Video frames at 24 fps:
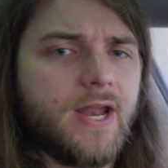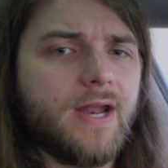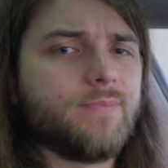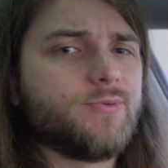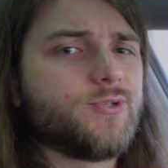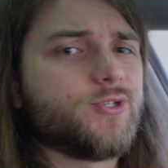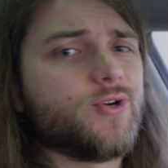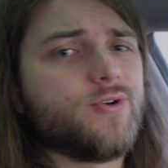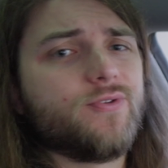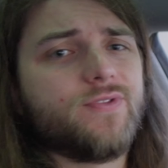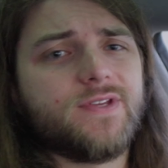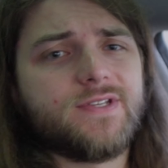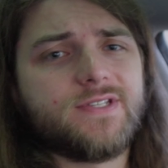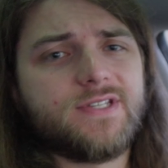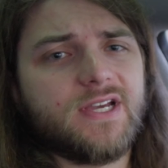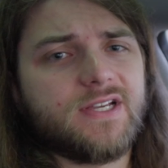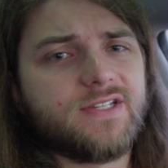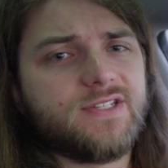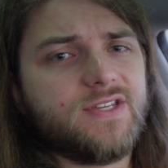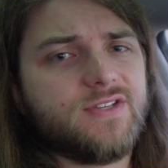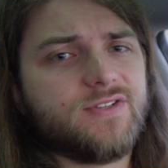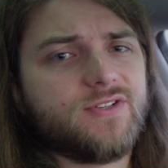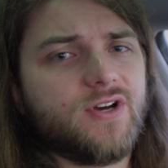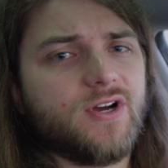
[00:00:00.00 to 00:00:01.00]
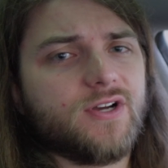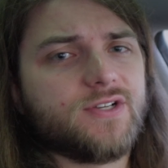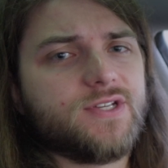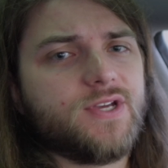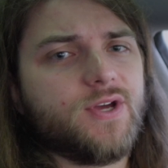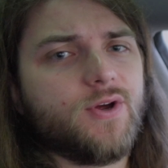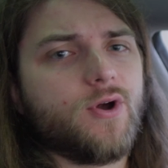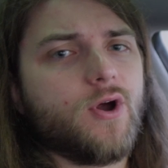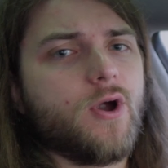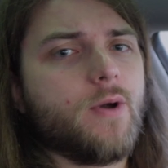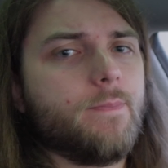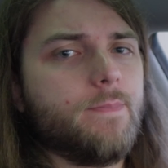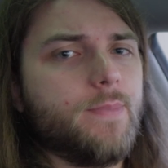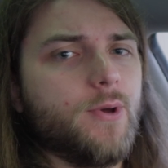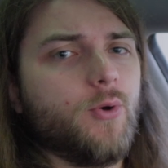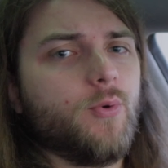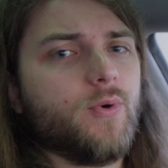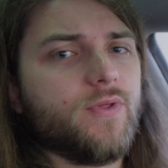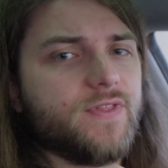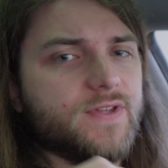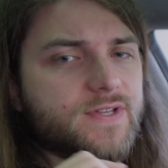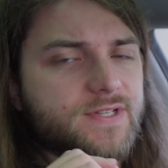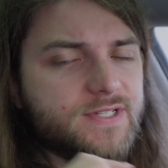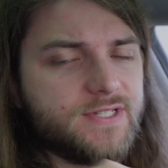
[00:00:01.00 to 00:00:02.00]
I'm sure the sexy stocks here are built
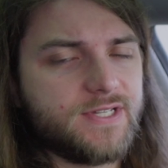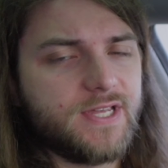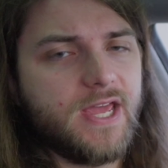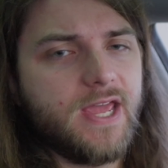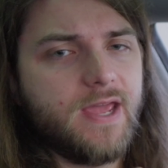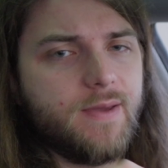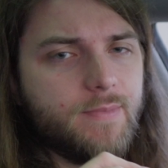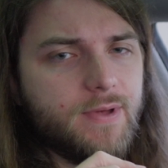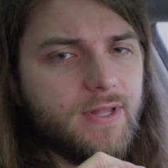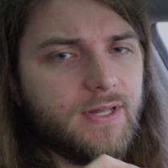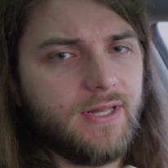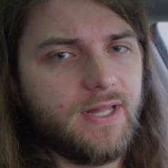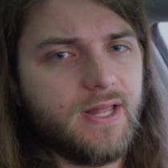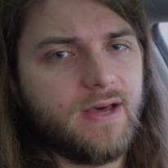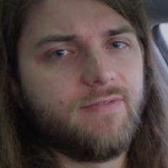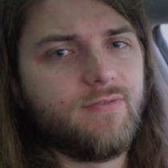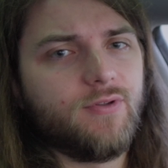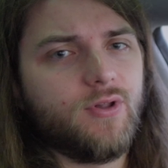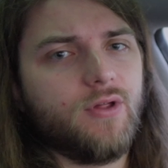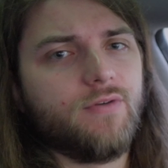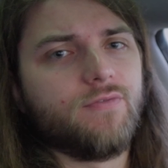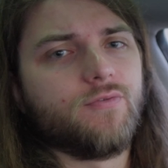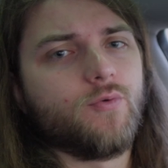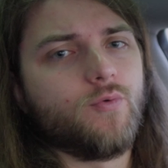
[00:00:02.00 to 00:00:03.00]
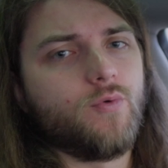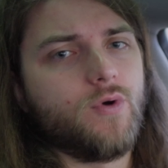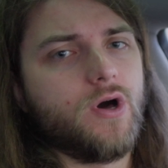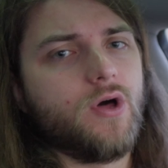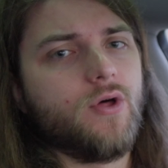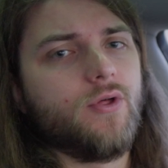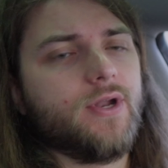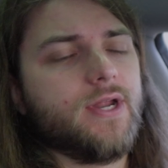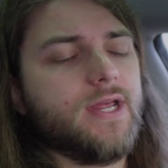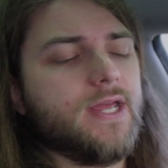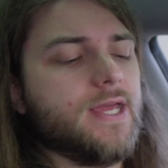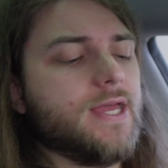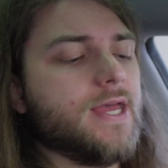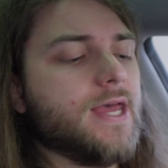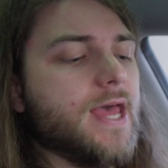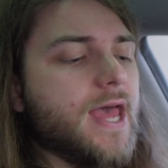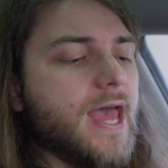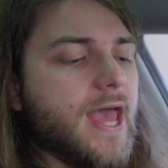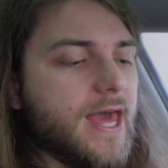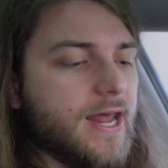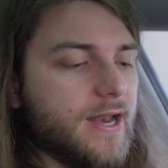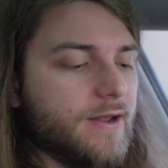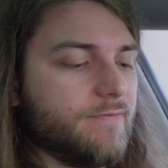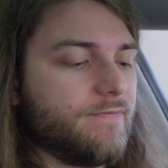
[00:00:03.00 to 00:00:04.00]
with the same level of quality
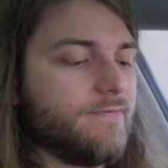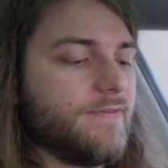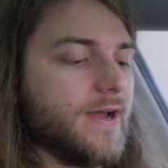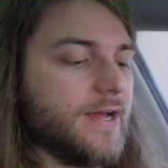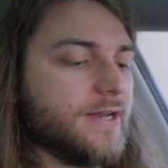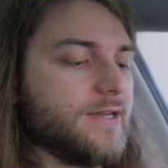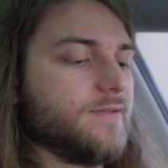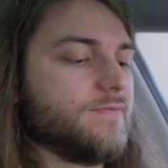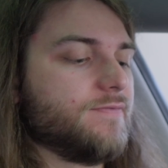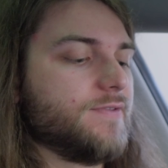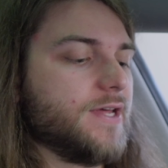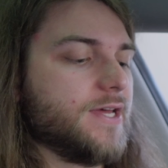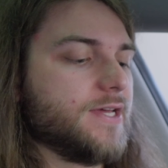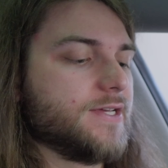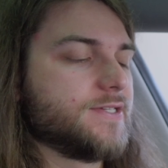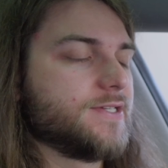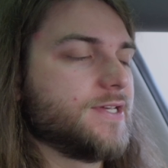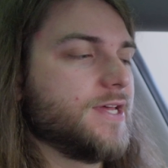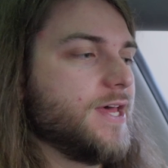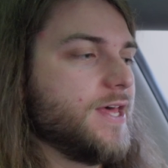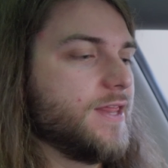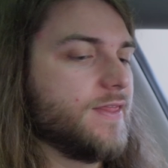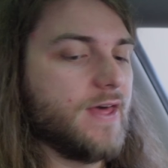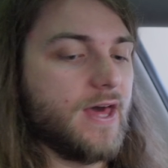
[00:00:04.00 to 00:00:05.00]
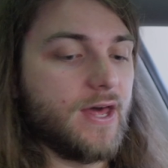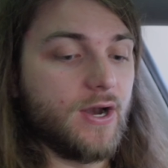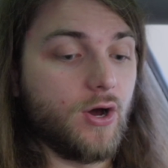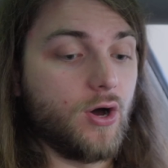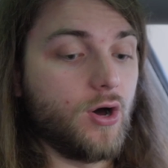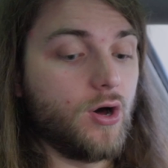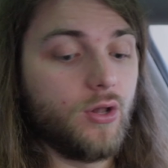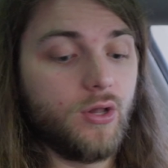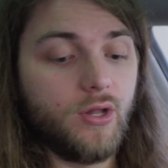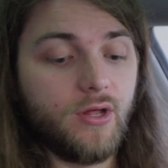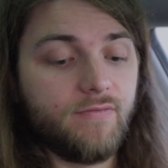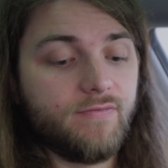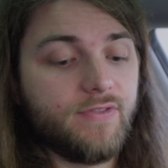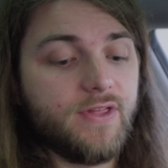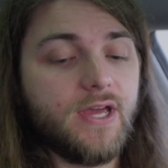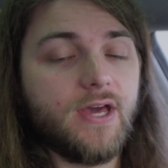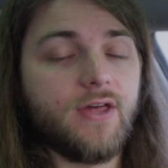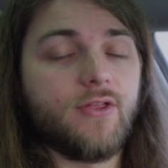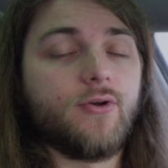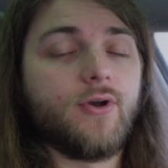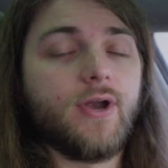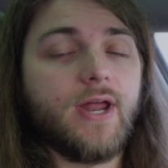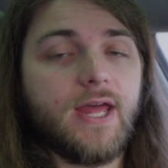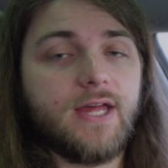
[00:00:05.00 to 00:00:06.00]
and effectiveness that all of the
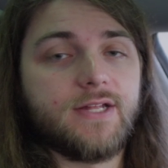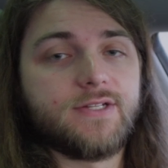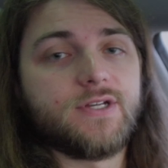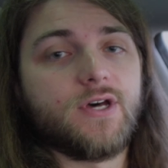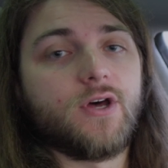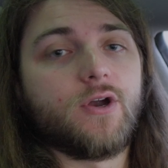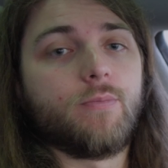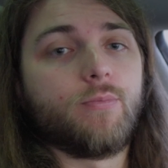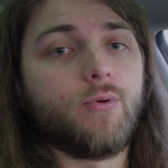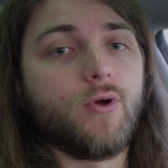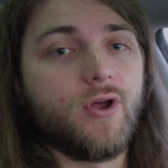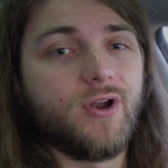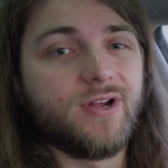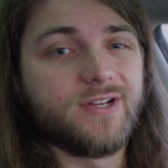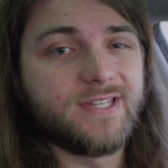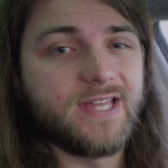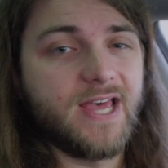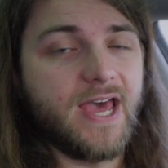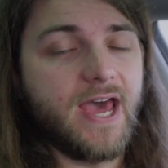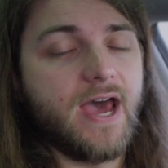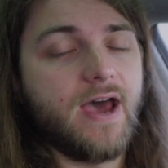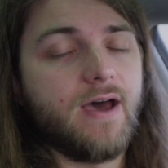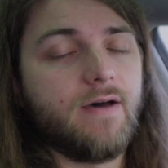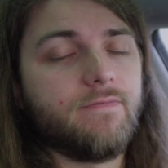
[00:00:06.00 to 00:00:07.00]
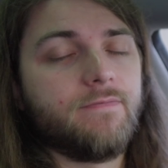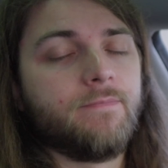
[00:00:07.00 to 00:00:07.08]
other Enhance Auto products have.